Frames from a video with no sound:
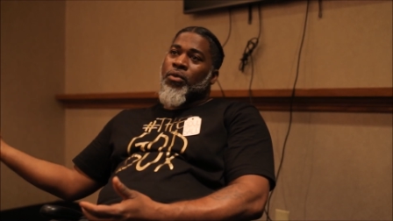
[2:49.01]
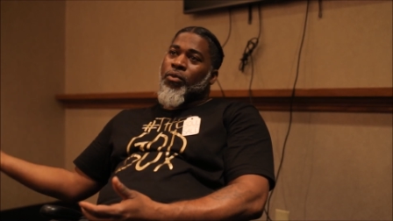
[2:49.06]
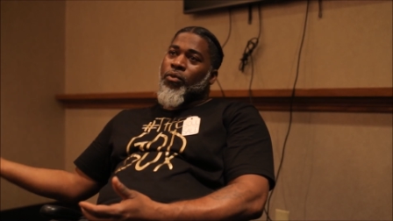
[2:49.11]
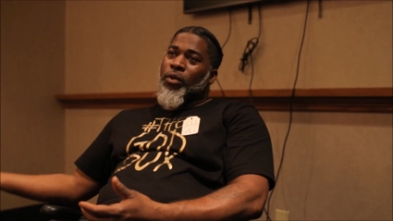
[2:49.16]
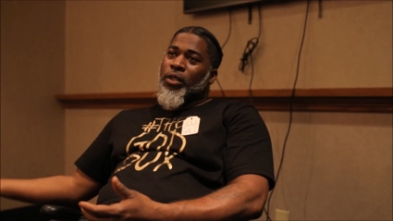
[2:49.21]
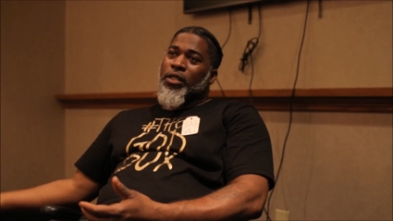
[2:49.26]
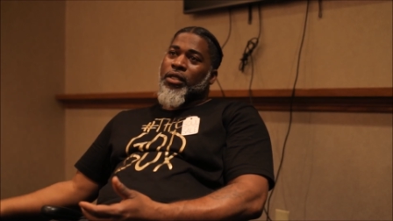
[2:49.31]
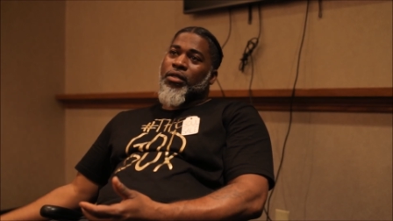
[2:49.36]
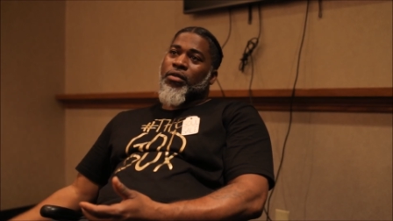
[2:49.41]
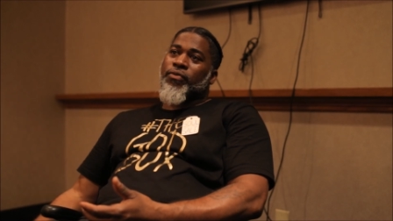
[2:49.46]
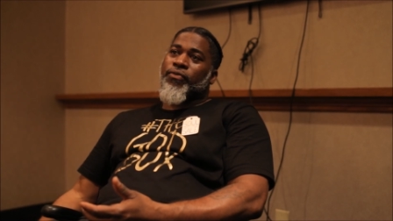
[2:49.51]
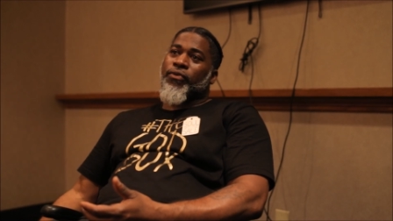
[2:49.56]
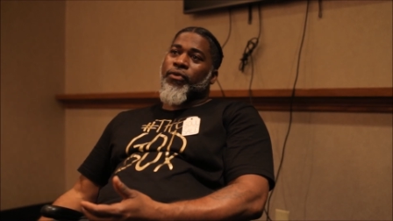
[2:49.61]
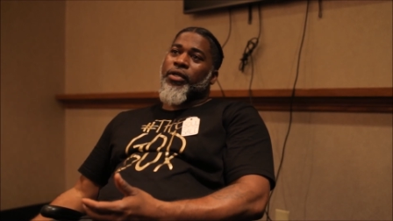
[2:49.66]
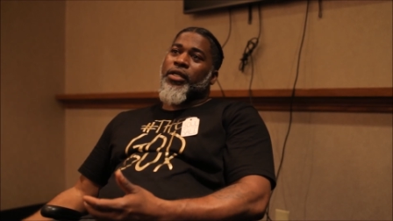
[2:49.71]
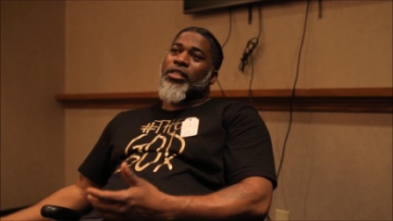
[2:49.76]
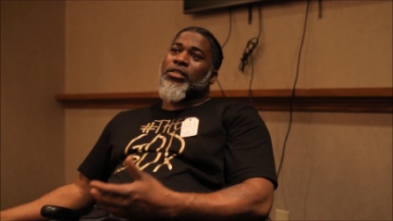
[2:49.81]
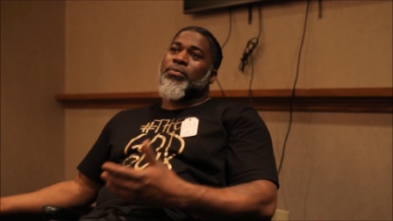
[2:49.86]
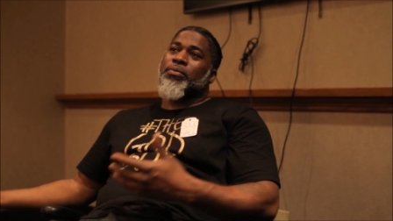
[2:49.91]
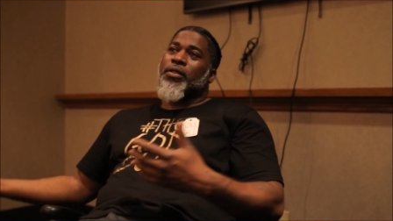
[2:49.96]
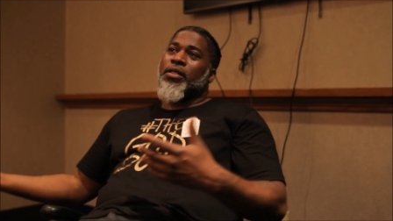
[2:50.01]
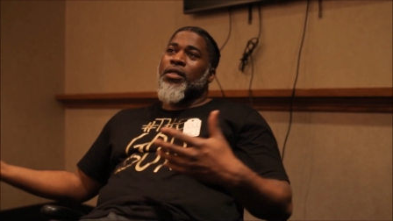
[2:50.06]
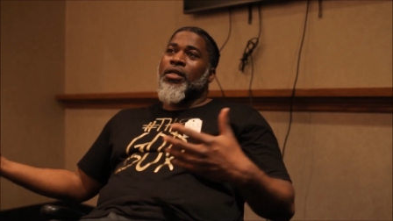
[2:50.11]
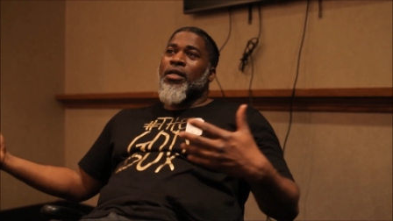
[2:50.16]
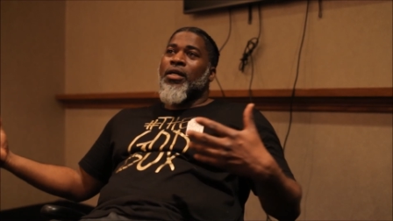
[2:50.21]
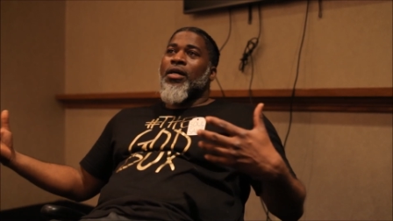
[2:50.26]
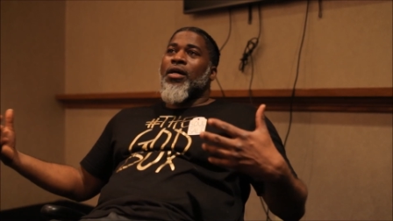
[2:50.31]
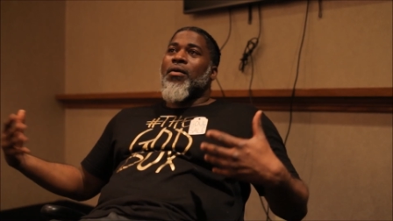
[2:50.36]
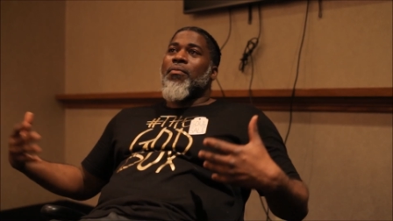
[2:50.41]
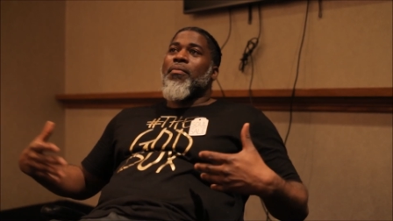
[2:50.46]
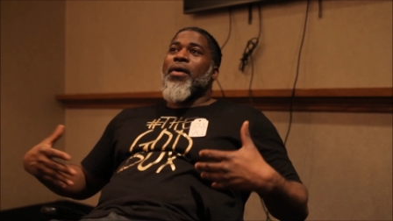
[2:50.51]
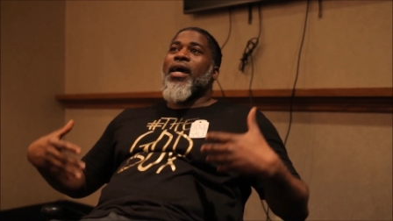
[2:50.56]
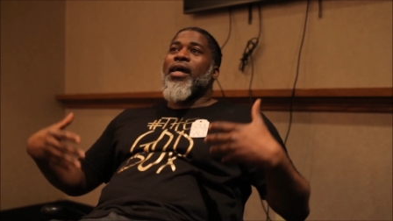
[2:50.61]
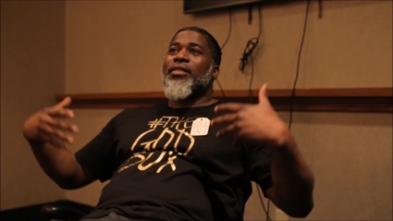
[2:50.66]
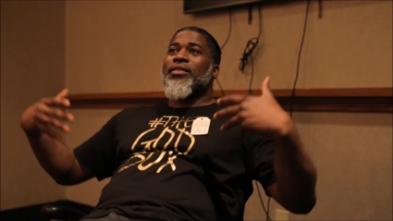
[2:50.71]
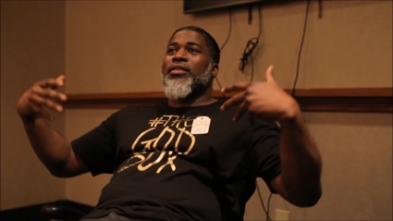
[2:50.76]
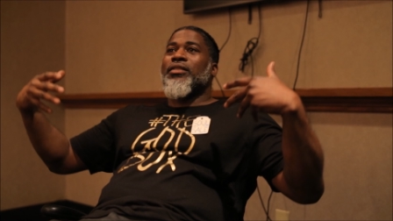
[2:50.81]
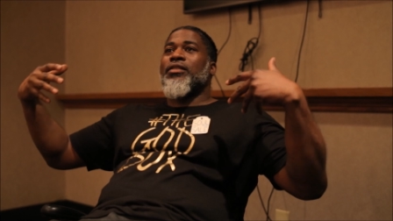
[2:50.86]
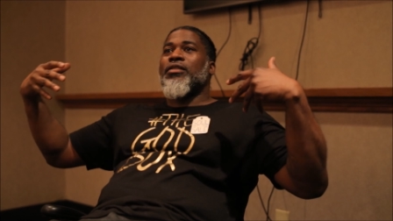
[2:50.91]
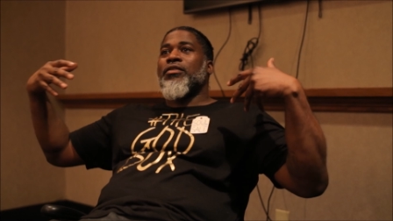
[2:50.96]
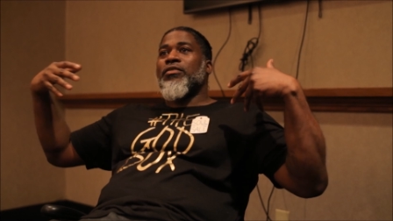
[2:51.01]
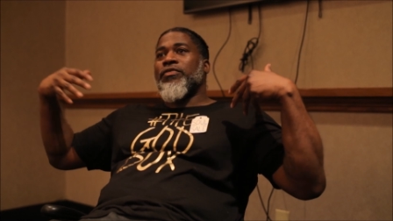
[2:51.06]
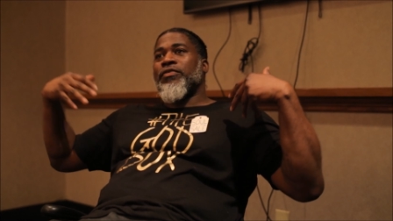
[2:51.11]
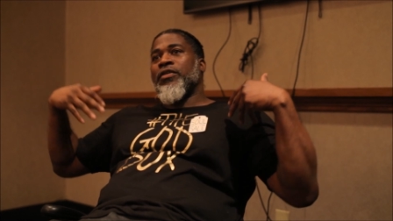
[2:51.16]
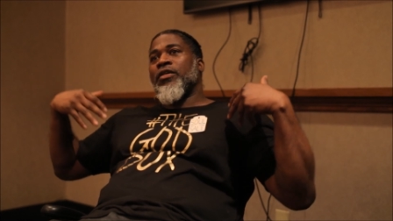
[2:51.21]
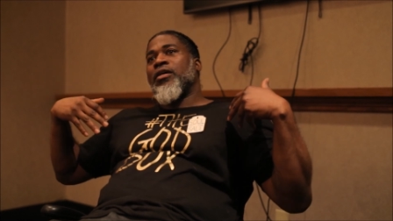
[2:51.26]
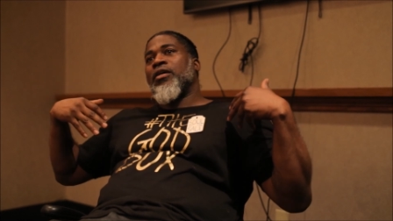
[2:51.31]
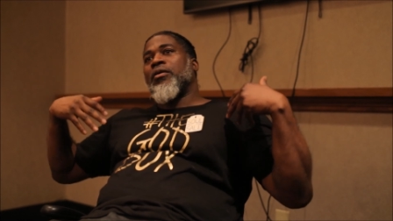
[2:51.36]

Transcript: really good friends, but imagine if